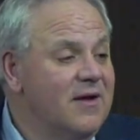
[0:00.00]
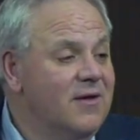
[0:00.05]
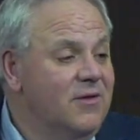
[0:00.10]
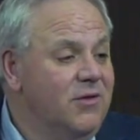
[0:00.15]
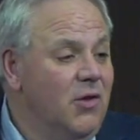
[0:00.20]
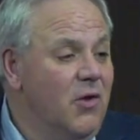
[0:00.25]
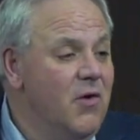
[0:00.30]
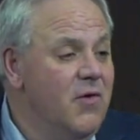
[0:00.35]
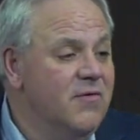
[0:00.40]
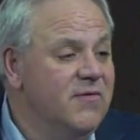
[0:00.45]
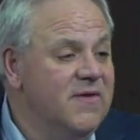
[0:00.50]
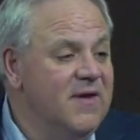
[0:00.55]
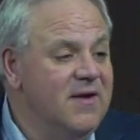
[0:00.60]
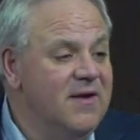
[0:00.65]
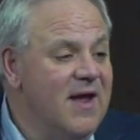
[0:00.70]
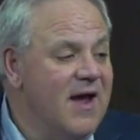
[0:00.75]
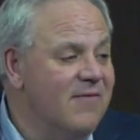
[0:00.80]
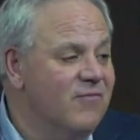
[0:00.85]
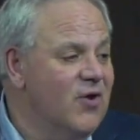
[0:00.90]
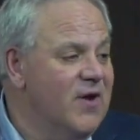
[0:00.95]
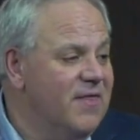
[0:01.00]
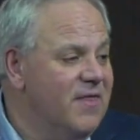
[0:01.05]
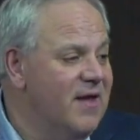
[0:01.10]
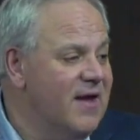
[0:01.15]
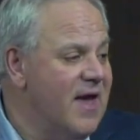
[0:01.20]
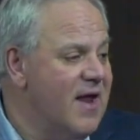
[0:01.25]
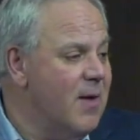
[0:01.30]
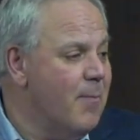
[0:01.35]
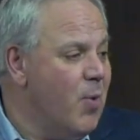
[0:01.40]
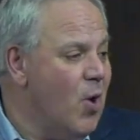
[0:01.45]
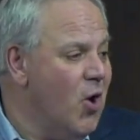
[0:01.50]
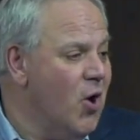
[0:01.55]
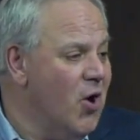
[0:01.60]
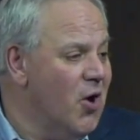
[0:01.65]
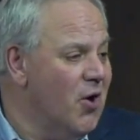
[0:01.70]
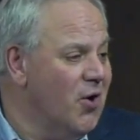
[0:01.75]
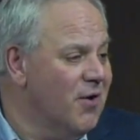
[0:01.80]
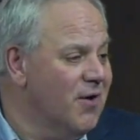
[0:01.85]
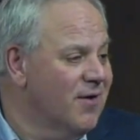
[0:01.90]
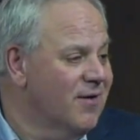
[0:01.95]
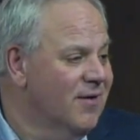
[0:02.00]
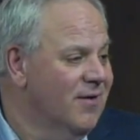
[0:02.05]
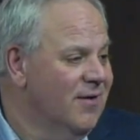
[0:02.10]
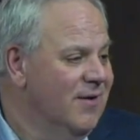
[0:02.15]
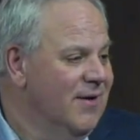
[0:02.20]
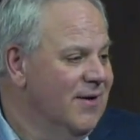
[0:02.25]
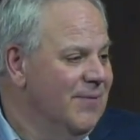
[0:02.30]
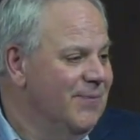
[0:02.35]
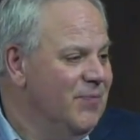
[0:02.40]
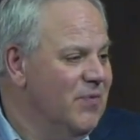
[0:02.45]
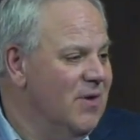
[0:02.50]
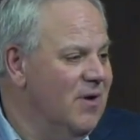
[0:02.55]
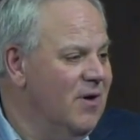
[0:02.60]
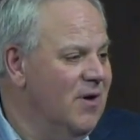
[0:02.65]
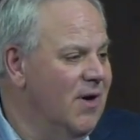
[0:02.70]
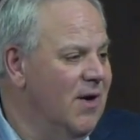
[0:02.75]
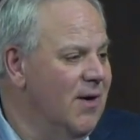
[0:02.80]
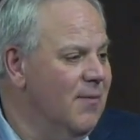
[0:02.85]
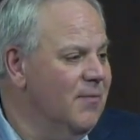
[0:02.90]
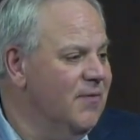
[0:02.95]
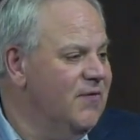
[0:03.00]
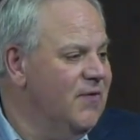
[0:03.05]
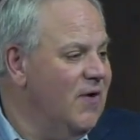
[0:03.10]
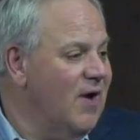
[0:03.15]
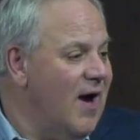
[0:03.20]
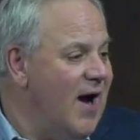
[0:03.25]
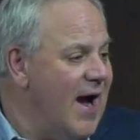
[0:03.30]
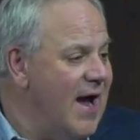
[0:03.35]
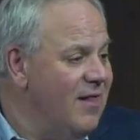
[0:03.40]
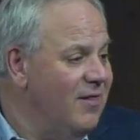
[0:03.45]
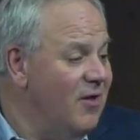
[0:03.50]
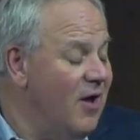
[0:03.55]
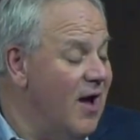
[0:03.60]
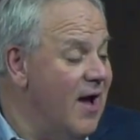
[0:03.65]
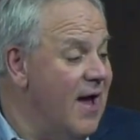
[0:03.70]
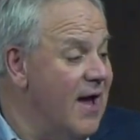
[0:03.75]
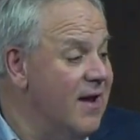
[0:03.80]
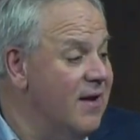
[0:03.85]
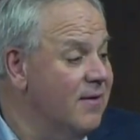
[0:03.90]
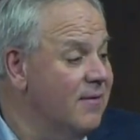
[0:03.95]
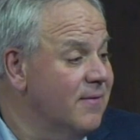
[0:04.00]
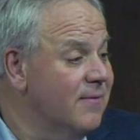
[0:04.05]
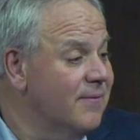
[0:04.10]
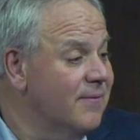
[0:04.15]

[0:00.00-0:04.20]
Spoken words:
closing everything at a park to highlight